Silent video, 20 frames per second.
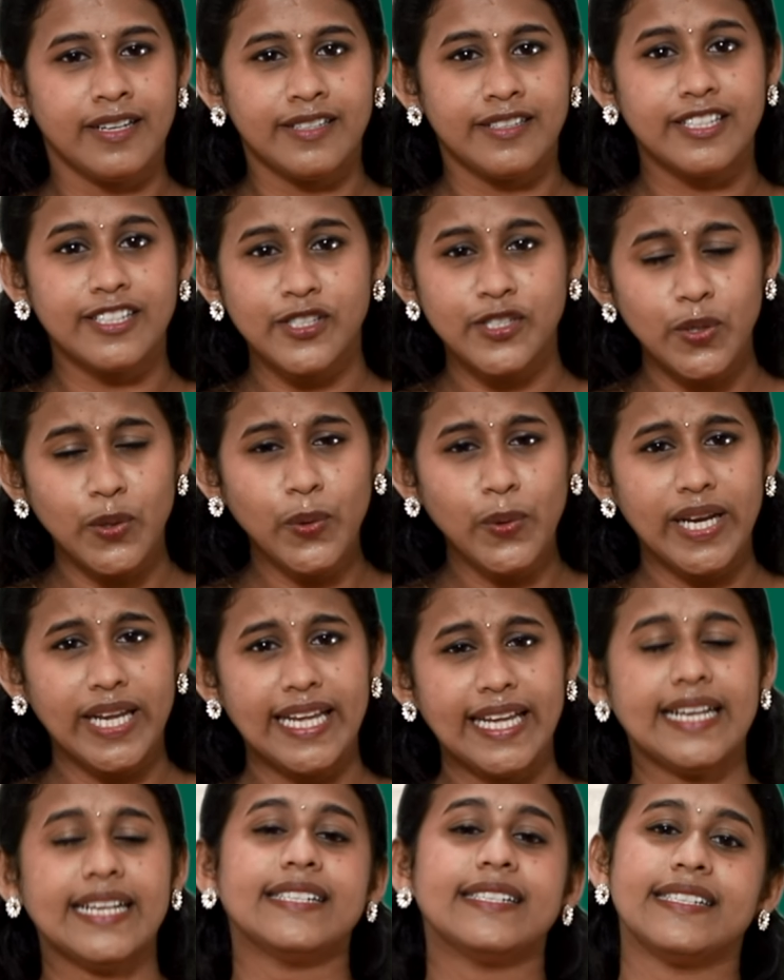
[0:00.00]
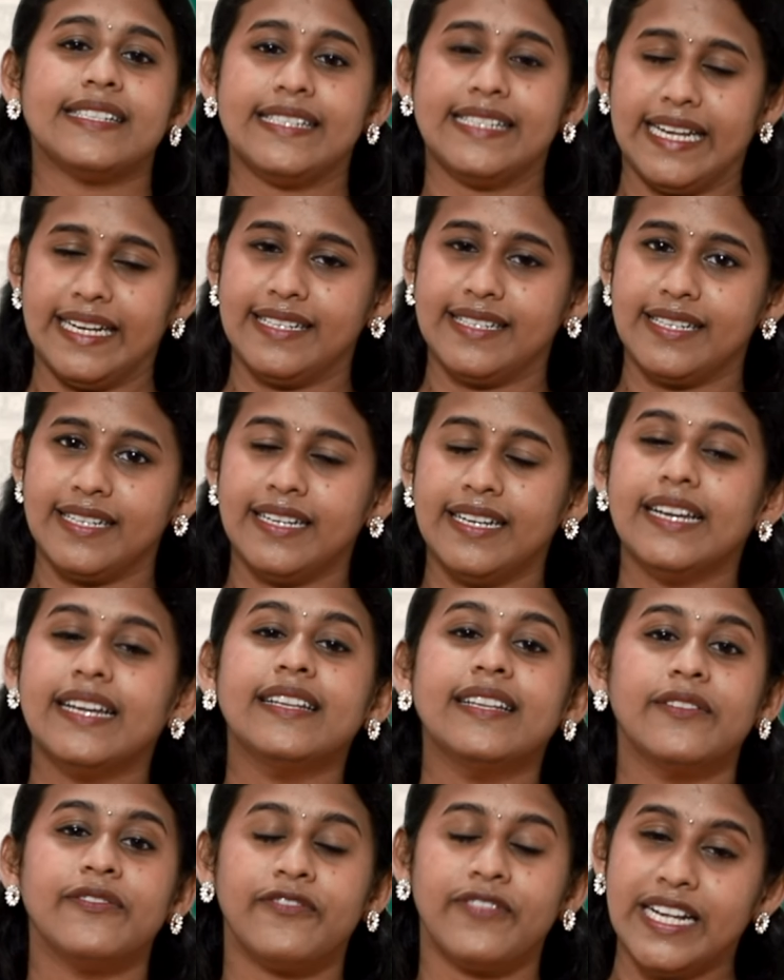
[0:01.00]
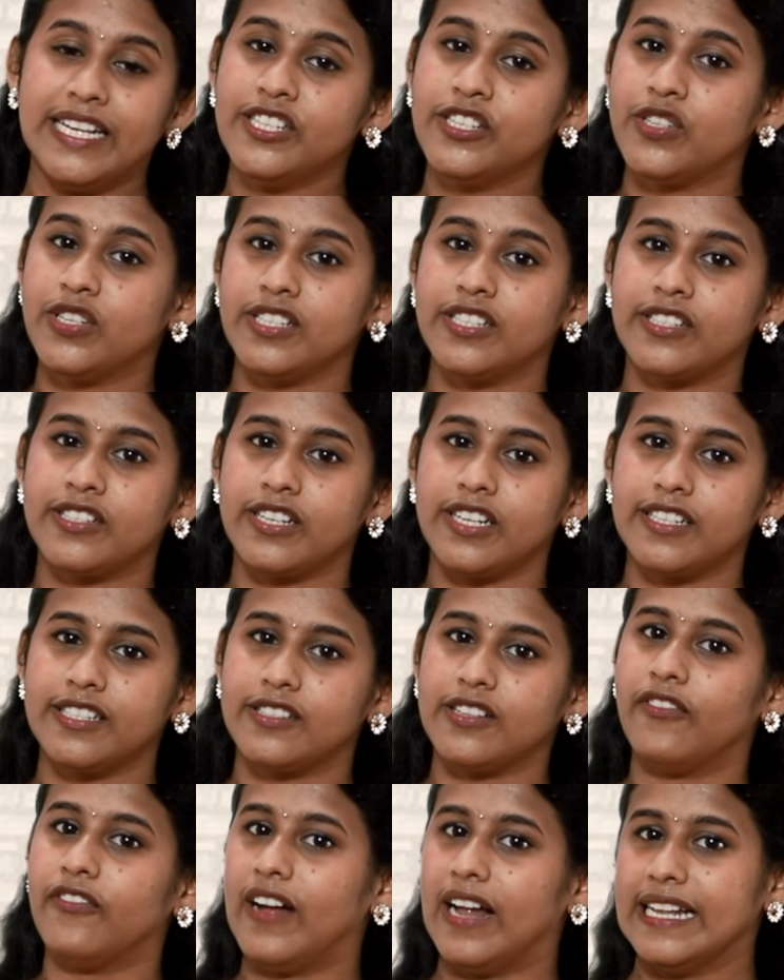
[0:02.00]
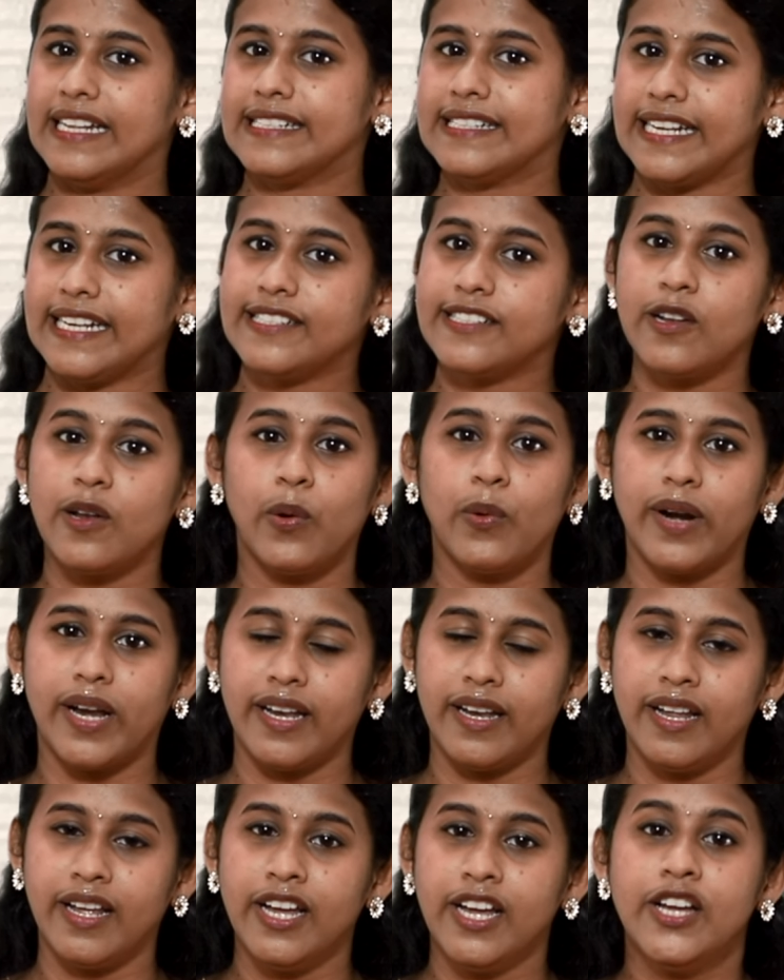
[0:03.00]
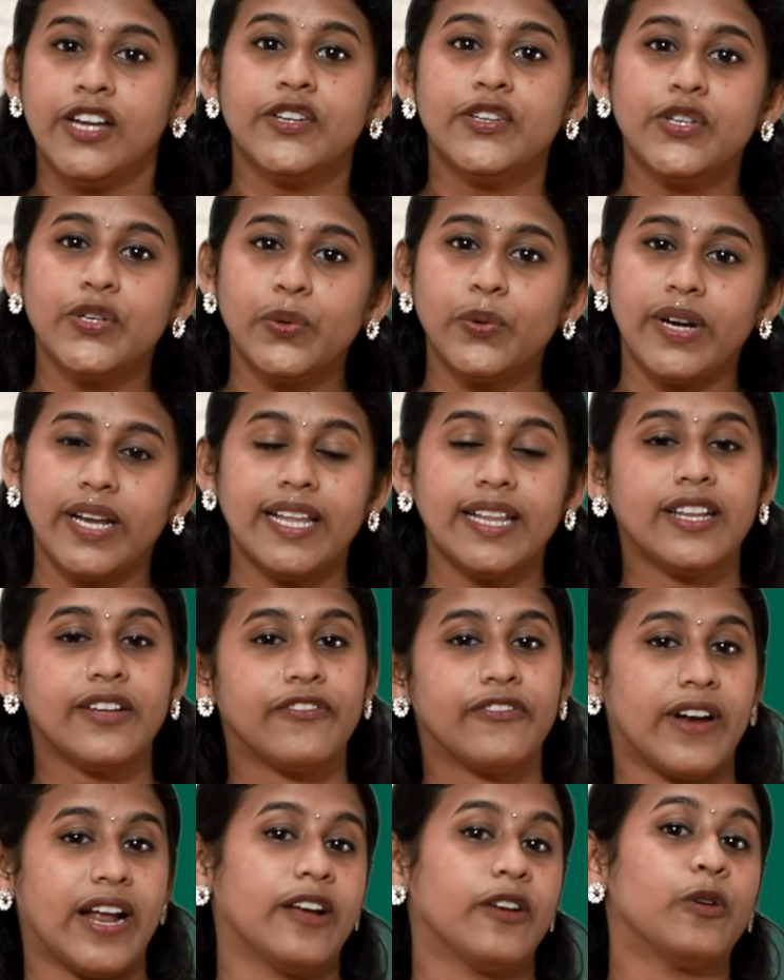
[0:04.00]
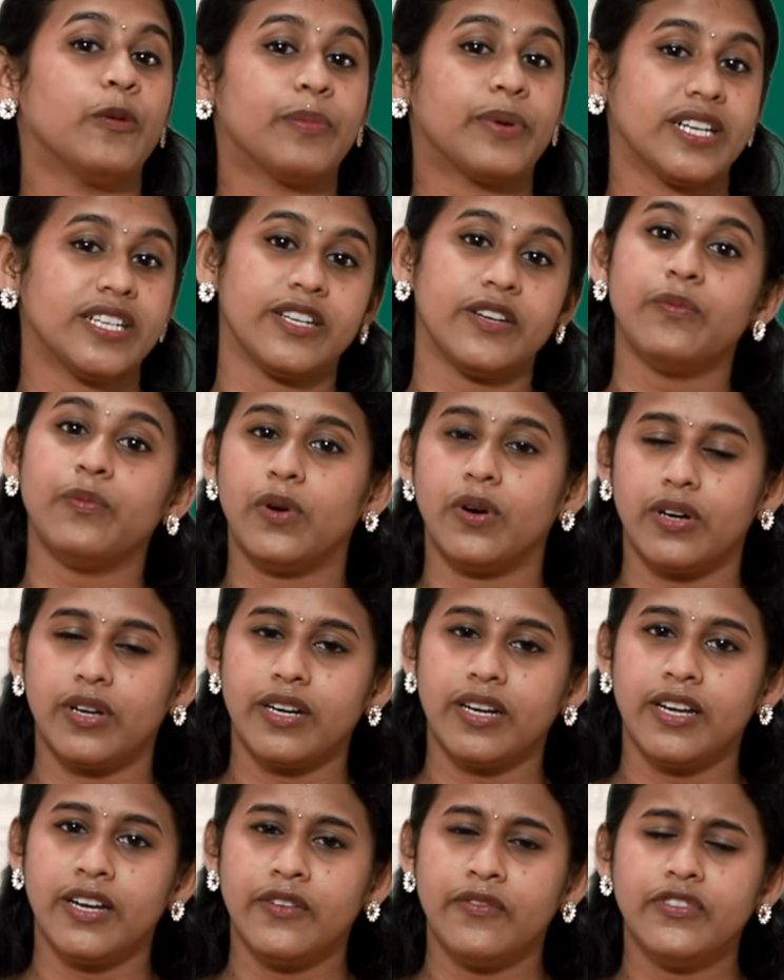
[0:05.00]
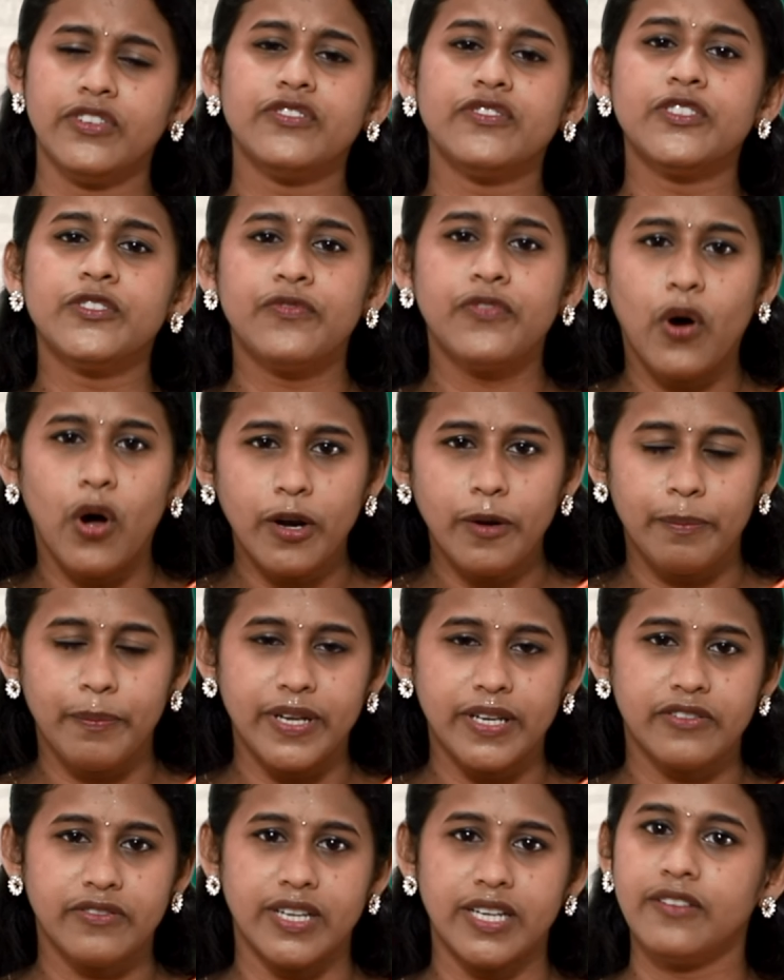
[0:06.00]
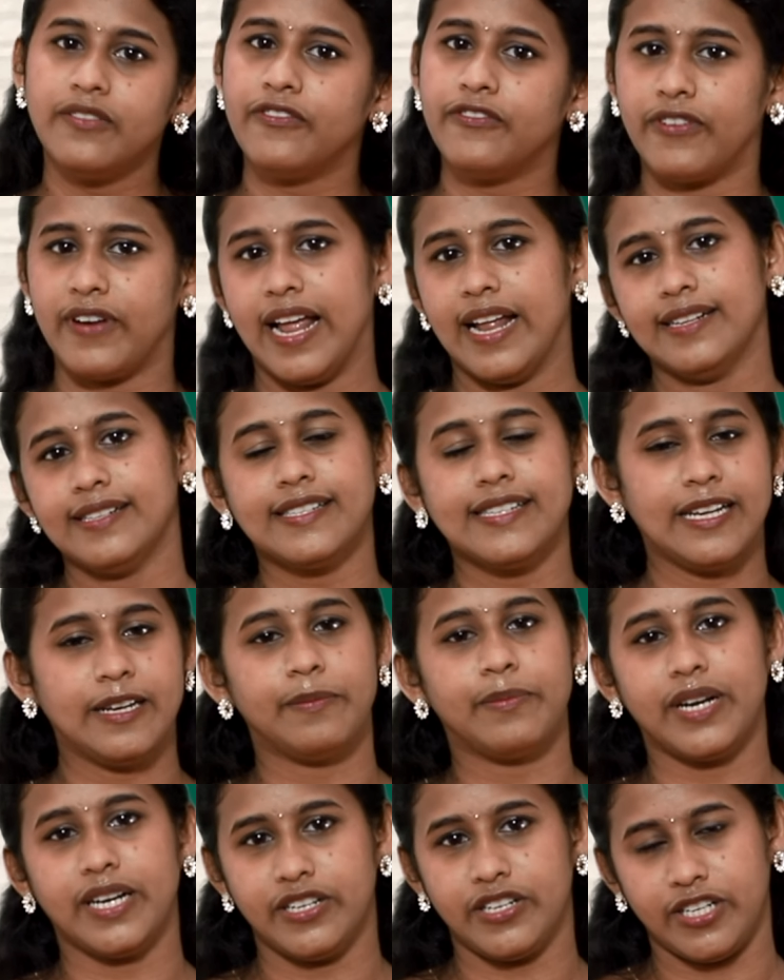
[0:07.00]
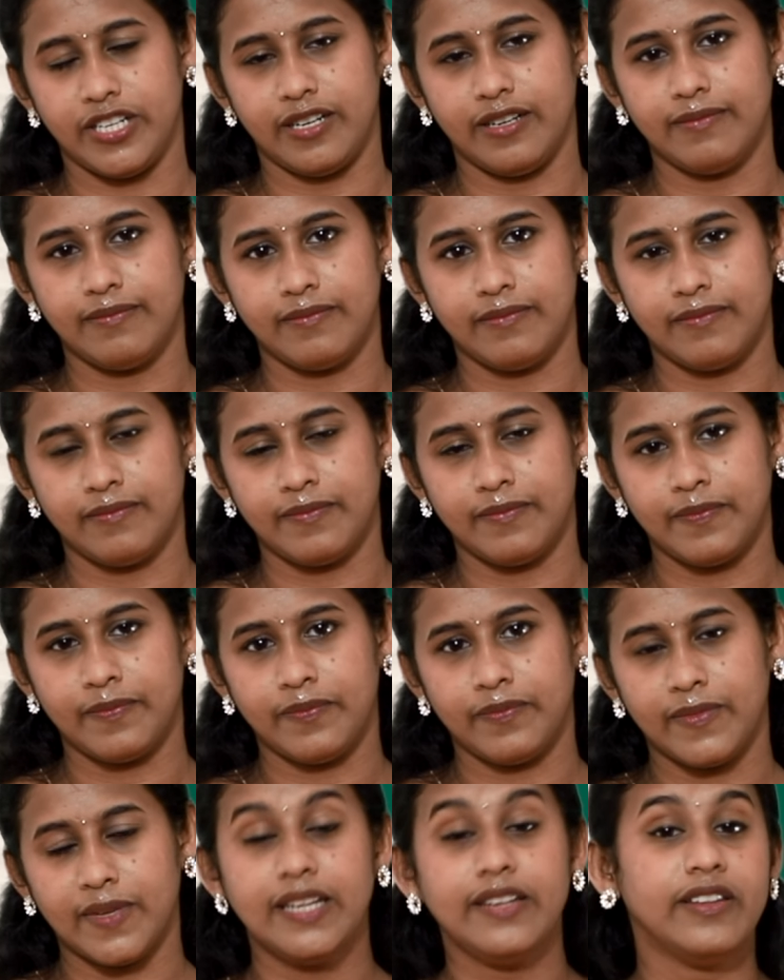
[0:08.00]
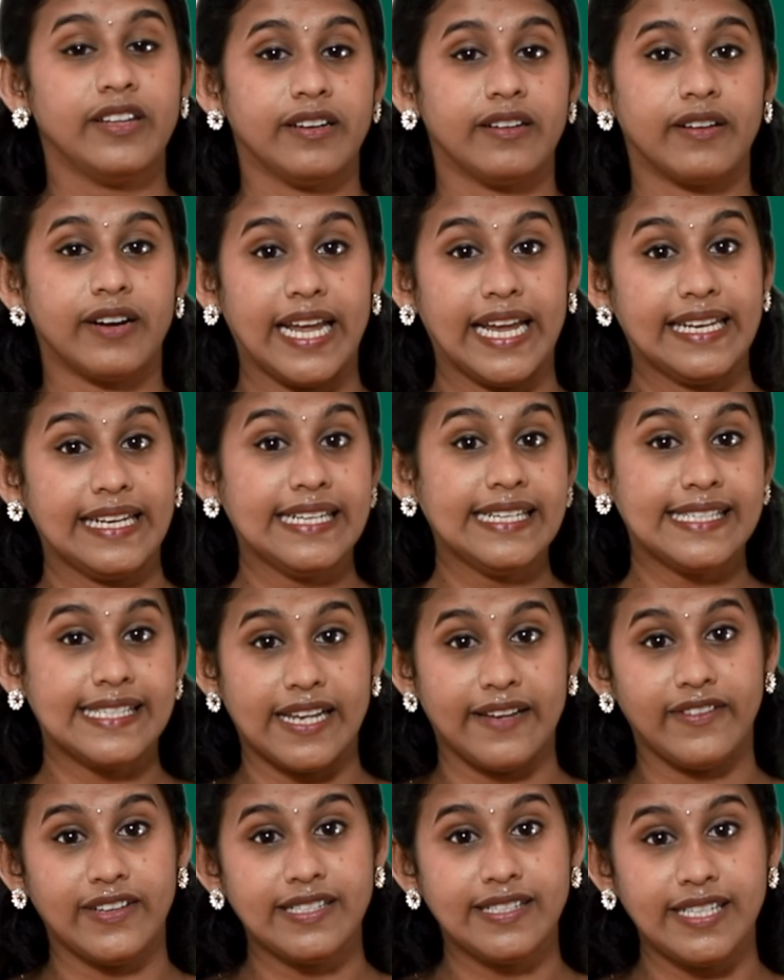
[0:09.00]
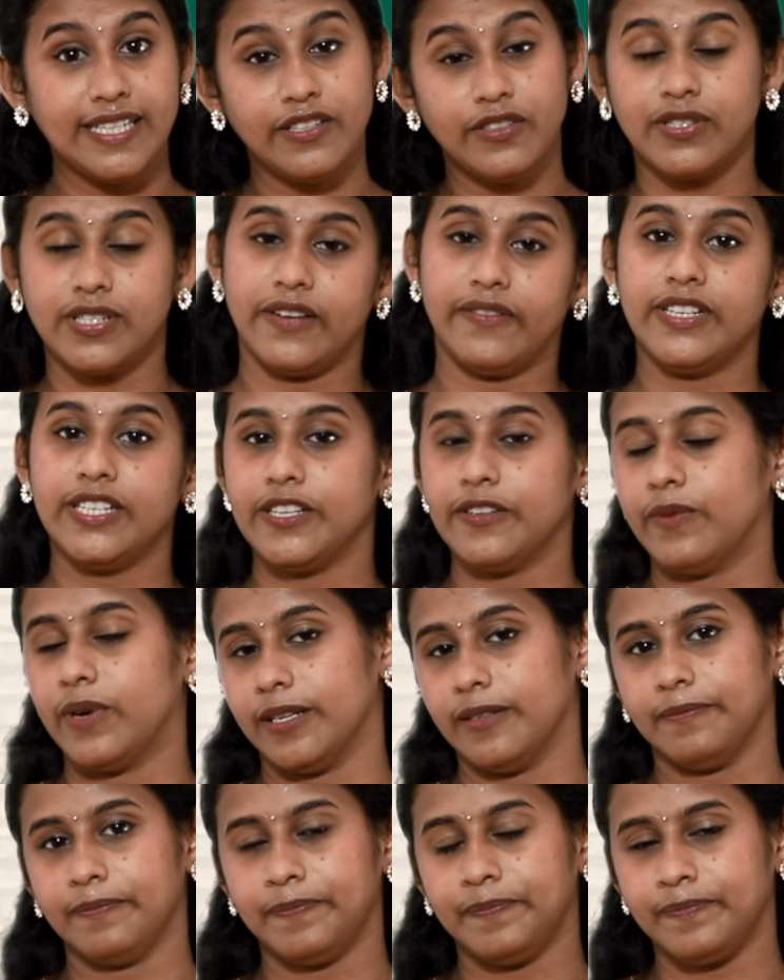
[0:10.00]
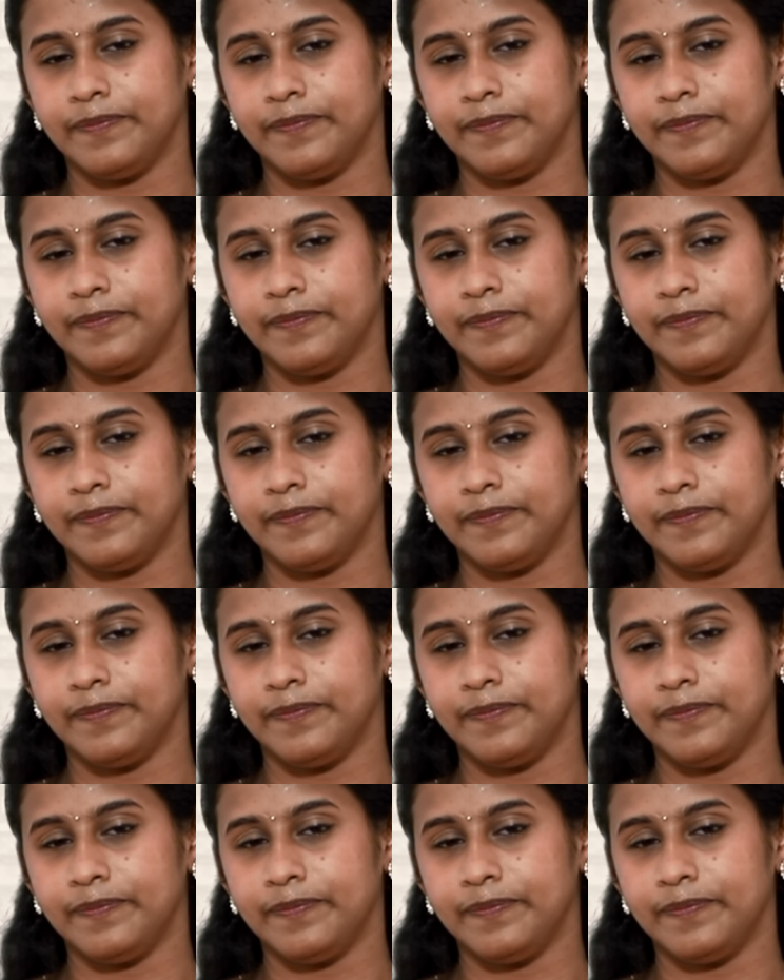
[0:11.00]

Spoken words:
The story is set in the French districts of Alsace-Lorraine during the Franco-Prussian War, which was fought between France and Prussia in the year 1870 to 71.